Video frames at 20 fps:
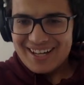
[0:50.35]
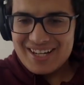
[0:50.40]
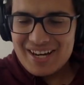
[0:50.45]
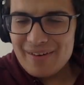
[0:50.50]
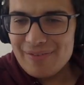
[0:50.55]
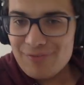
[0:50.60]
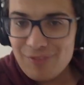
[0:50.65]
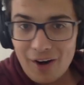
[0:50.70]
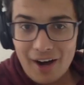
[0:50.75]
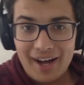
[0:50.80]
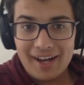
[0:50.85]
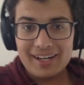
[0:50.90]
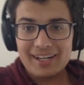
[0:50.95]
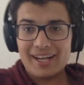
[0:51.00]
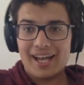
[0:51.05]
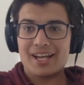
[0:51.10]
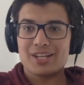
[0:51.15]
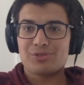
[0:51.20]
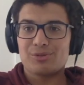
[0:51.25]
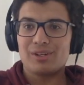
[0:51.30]
she finally
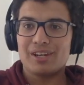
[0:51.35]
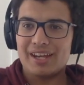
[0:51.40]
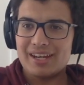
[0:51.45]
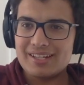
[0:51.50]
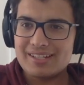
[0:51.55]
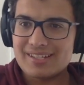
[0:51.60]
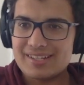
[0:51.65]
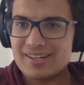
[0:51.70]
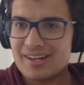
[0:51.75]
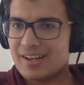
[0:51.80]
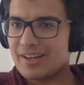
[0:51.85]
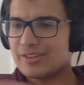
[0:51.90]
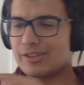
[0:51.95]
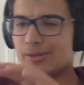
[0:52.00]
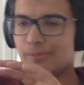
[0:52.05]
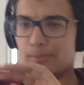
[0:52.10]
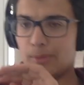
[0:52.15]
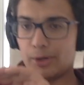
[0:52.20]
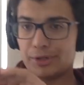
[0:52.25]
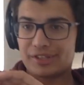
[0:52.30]
has released the
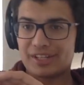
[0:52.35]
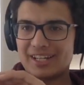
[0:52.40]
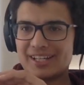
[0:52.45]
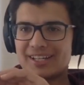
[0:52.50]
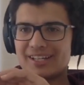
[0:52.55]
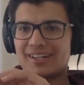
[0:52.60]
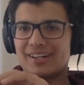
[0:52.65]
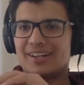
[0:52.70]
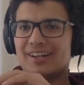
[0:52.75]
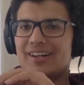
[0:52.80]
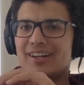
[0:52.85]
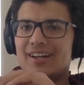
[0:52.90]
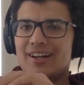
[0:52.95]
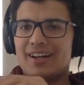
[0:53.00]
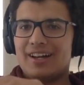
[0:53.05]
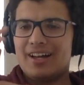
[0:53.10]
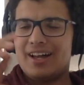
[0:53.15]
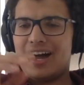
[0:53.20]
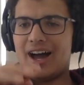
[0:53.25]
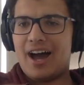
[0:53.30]
modelling.
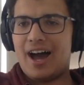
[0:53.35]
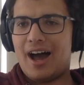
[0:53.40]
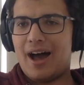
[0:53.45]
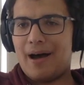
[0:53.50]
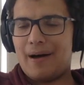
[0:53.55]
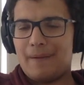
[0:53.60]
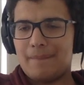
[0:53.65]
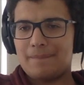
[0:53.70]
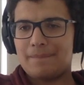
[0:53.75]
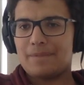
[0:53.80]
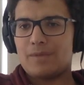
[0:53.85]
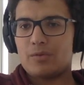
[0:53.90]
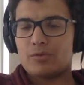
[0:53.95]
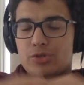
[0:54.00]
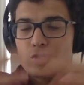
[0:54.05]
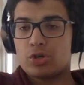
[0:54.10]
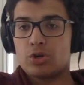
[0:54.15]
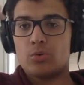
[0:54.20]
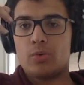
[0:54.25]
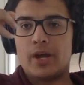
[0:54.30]
Um,
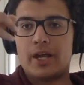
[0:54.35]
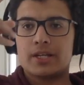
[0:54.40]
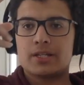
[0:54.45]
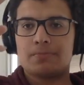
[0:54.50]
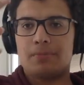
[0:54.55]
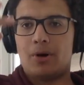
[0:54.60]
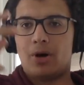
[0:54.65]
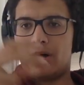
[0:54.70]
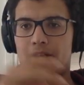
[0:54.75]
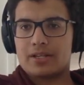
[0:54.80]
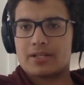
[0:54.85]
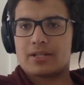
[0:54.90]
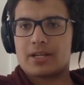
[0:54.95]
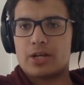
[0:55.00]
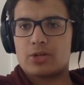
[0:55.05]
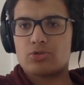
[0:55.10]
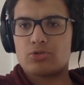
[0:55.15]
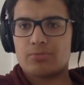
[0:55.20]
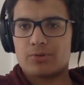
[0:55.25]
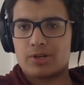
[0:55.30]
two weeks behind
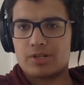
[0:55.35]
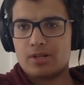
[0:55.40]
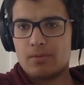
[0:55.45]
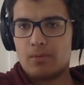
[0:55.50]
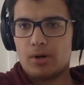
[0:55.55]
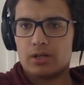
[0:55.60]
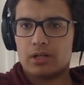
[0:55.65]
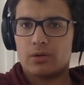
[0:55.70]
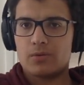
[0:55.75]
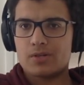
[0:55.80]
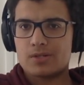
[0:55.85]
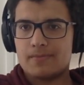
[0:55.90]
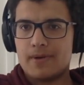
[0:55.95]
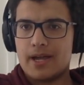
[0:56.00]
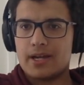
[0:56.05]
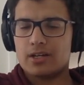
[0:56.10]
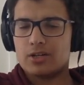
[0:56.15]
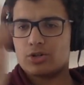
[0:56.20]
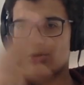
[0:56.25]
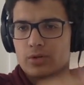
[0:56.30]
schedule because the modelling was
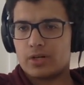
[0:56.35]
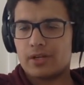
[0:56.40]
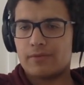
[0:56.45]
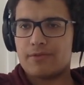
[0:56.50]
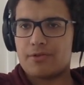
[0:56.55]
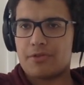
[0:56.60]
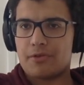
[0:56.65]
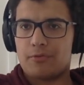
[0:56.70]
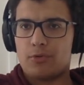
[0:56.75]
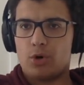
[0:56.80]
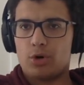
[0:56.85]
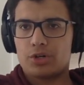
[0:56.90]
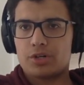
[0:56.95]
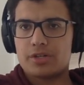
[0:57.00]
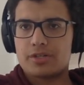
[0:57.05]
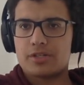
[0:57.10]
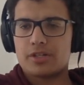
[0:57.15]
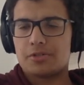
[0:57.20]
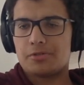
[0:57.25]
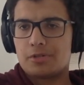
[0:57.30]
made on twenty-fifth of
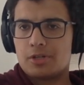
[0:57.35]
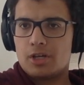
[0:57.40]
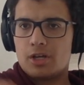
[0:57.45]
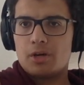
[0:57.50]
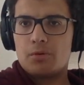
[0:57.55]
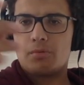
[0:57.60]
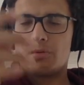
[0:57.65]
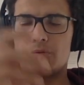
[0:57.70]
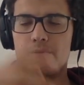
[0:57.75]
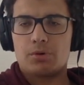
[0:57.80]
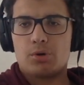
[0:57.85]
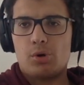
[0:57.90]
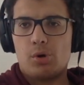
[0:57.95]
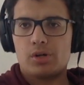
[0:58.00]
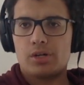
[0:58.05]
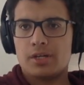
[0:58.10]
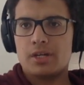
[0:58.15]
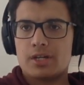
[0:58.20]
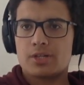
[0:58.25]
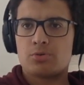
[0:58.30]
August and we're
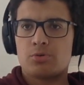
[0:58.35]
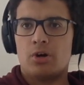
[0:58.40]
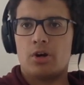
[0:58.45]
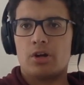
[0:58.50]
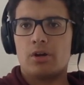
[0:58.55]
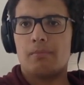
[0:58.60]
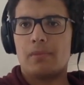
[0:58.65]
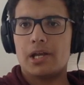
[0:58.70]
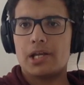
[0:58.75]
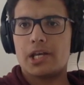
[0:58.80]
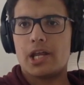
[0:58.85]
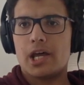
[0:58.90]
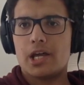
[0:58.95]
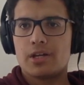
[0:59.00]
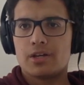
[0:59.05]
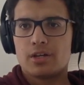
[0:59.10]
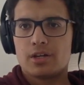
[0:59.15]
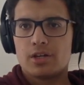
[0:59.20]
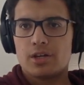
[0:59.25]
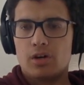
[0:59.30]
recording this what on a Monday
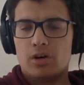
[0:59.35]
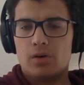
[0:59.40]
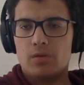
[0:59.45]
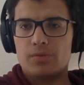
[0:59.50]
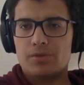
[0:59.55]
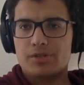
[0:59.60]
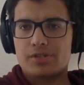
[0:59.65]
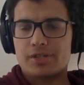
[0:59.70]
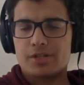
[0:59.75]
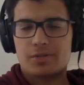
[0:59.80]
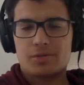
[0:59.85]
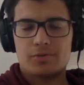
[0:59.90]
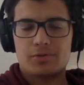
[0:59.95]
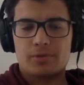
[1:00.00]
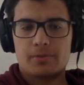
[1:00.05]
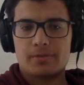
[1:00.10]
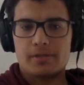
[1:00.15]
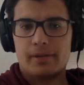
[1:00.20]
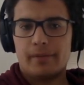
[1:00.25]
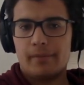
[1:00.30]
on the sixth of
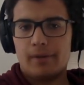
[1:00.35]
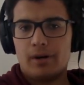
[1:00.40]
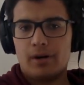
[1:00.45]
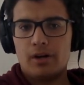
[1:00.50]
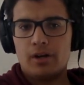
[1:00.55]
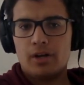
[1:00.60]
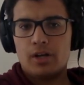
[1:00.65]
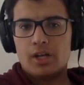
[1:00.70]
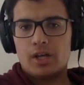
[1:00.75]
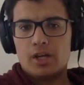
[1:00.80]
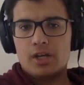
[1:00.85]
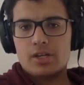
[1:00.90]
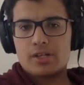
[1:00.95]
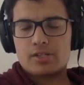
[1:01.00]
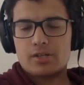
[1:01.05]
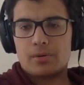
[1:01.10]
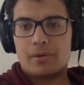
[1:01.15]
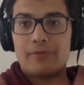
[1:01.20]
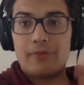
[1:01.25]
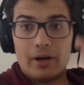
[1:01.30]
September.
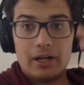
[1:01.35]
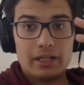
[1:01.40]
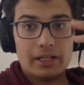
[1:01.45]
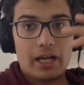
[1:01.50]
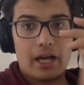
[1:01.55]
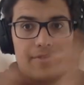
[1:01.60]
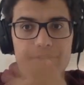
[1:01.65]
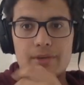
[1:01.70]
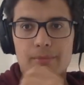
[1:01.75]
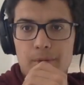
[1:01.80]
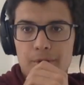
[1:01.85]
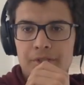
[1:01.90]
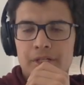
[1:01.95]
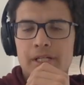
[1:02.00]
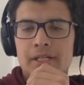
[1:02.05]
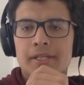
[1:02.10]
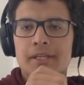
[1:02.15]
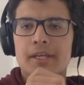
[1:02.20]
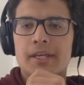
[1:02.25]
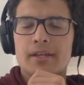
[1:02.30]
So we finally have the
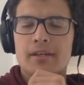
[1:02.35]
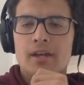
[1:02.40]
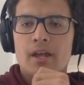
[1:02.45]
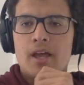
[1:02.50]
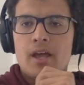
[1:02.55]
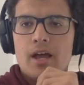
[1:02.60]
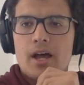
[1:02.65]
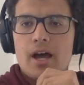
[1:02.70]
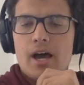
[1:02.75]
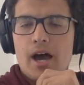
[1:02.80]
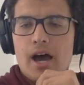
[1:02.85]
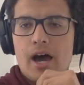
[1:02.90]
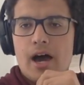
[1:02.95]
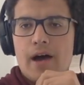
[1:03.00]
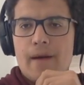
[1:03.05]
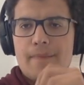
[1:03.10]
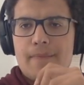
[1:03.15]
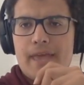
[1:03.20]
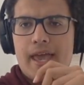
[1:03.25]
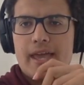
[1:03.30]
modelling in
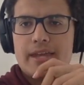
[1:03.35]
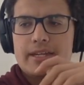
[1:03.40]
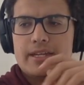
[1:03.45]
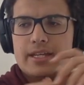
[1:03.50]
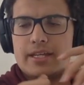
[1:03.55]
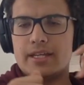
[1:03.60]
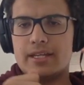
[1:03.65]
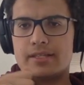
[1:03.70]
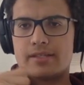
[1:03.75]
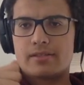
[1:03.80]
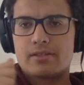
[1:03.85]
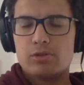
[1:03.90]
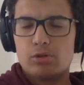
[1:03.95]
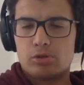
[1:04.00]
um, and it's